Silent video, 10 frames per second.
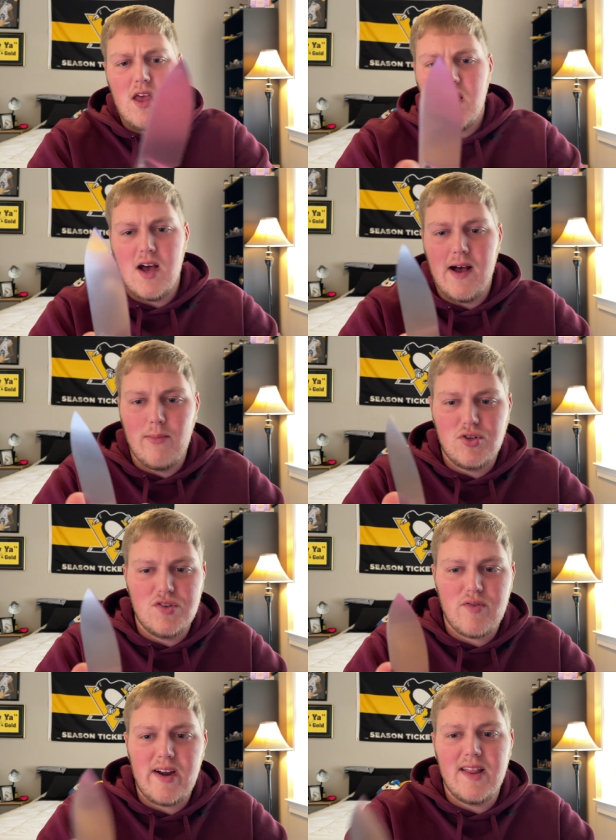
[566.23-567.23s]
um, which
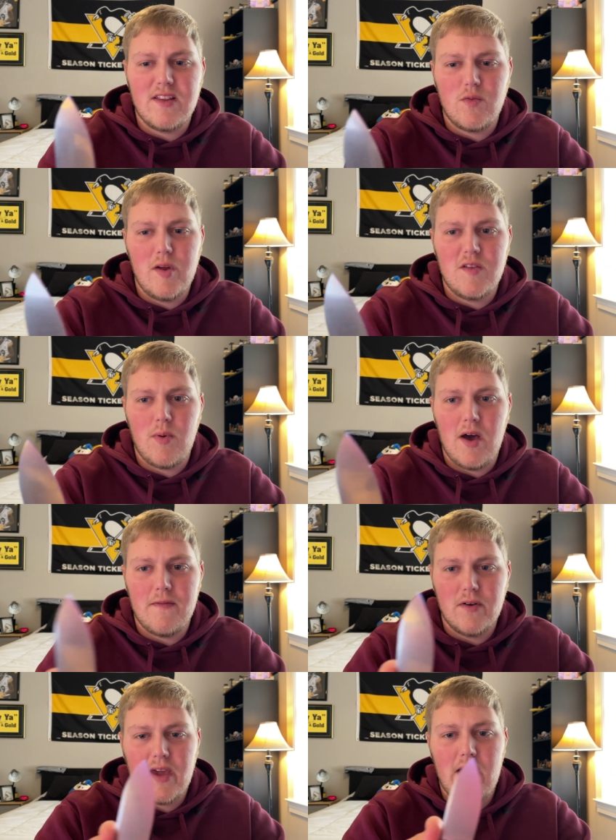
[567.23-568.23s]
is right in that sweet spot
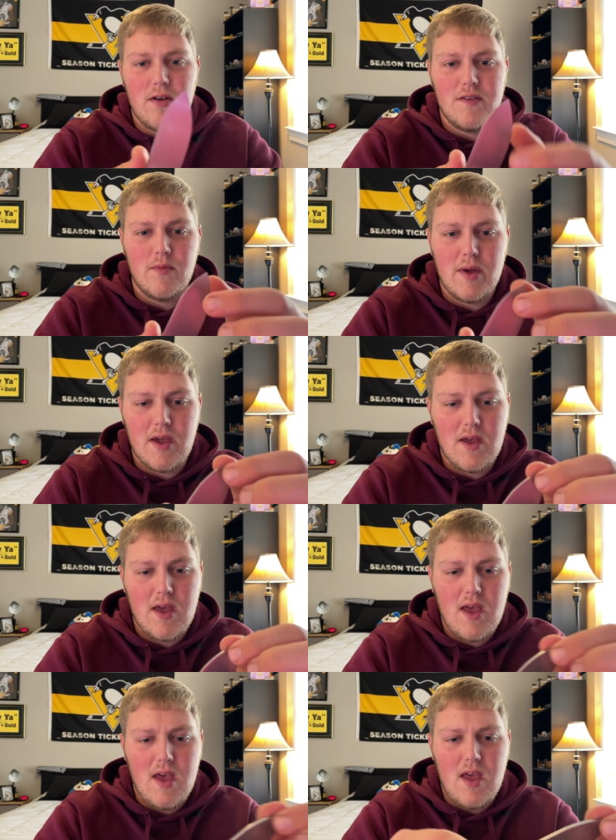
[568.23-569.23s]
for carries for me.
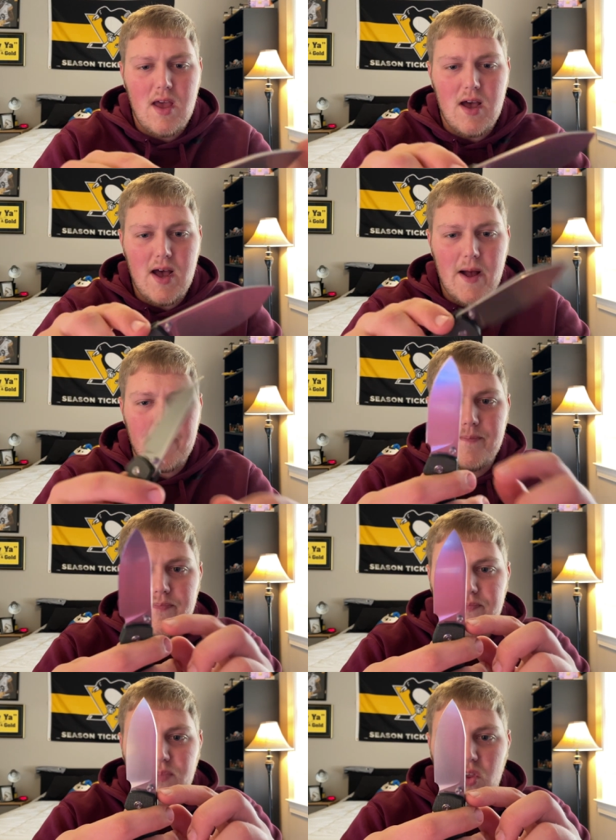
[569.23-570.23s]
Uh,
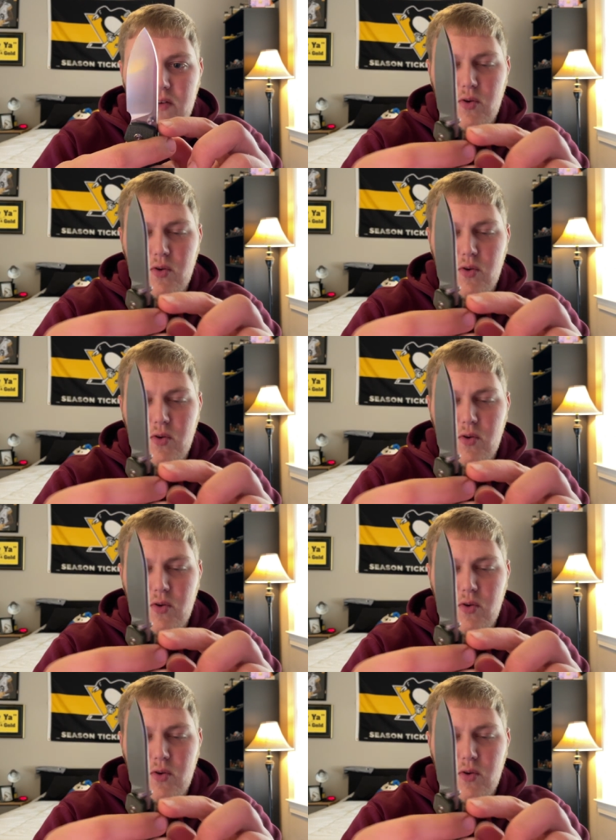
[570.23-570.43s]
and of